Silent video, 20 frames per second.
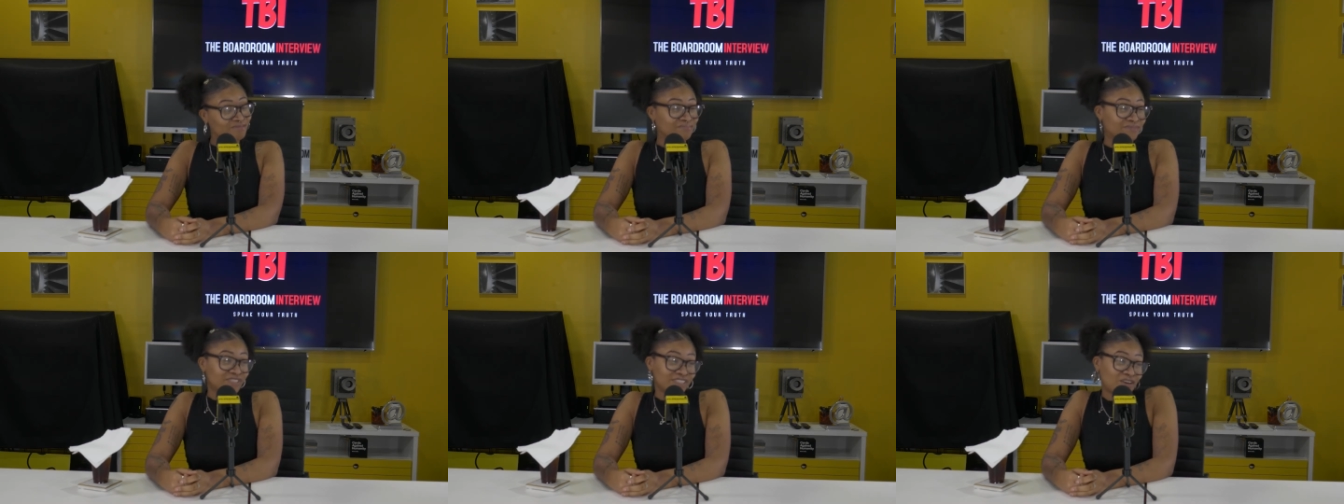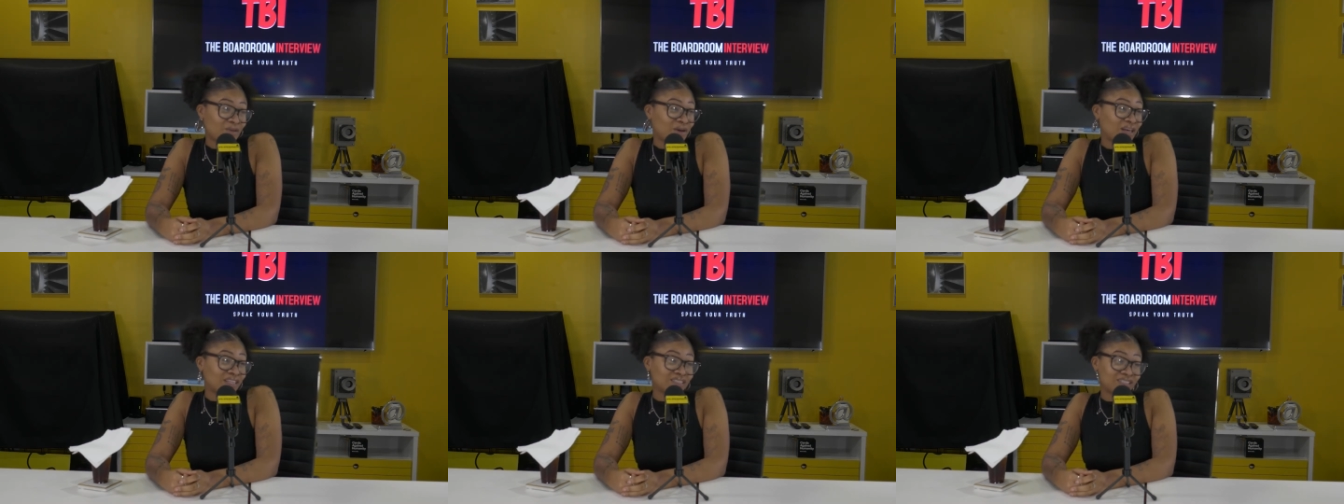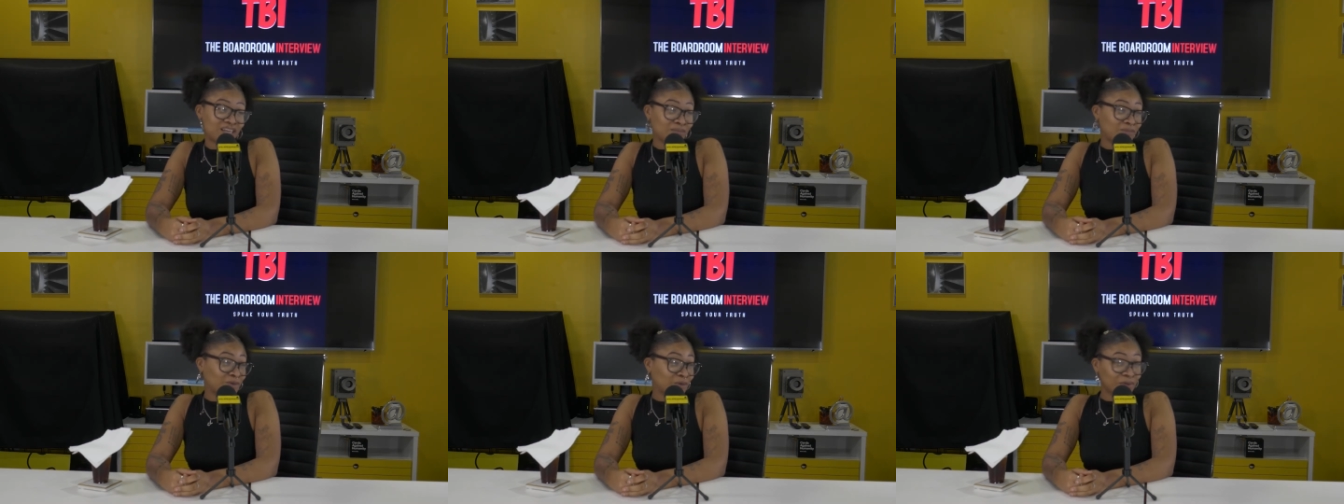So, so I
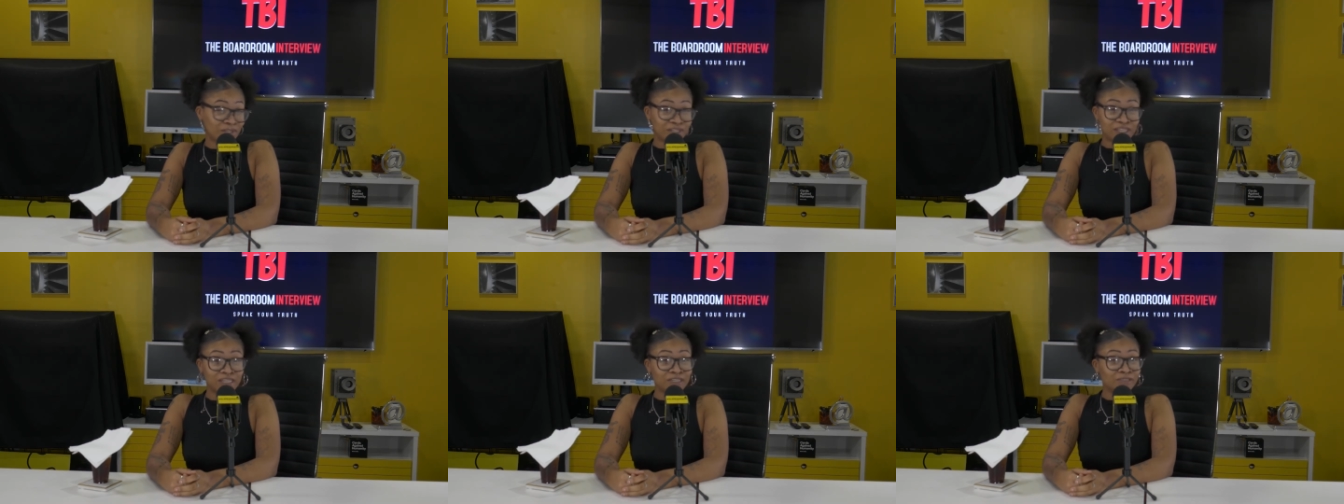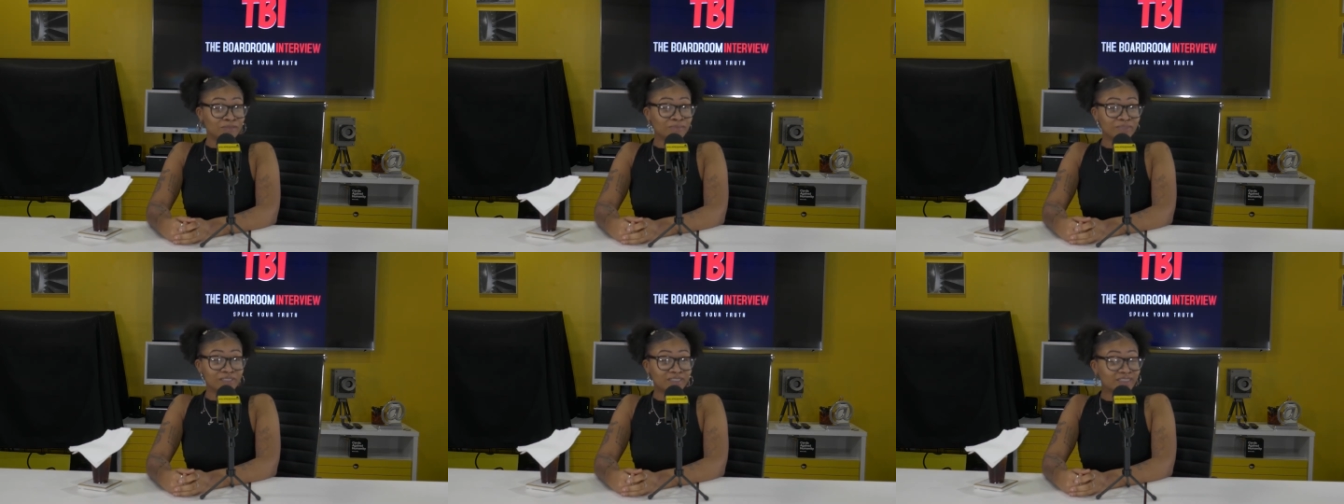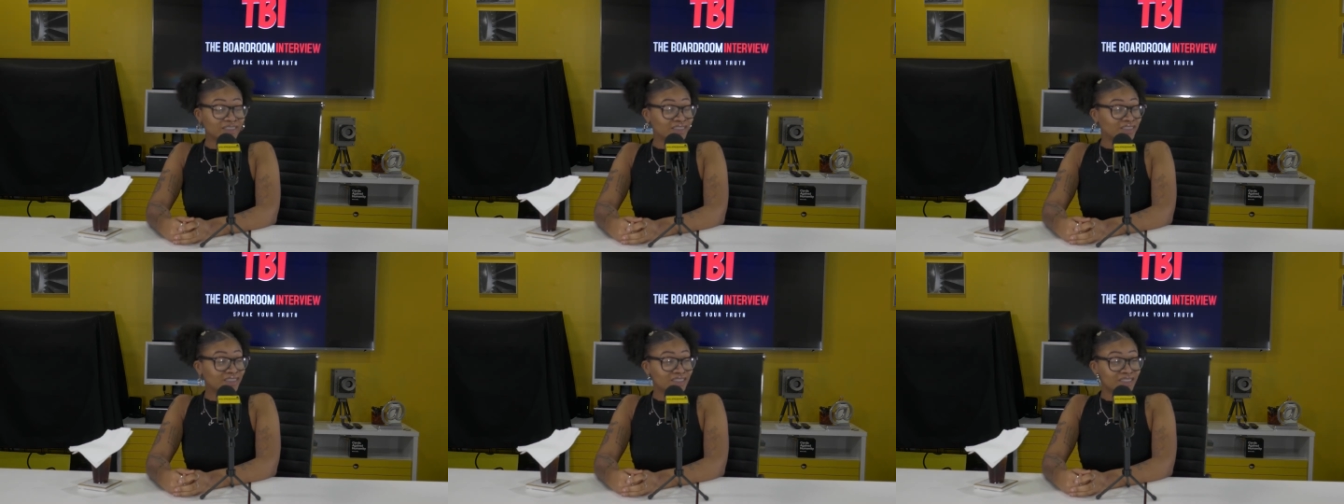stopped doing clubs.
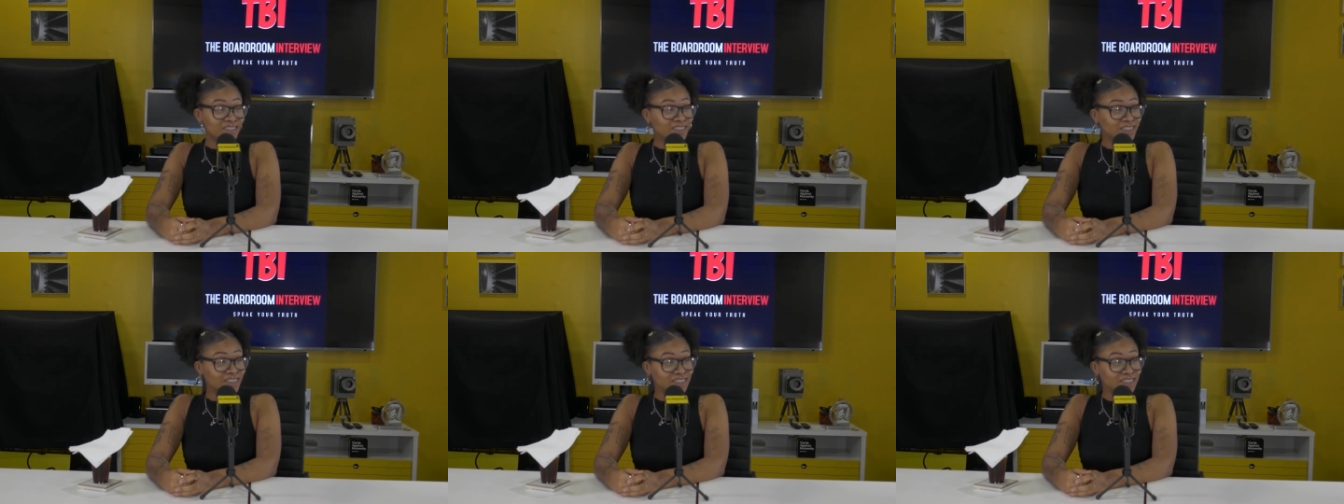What is your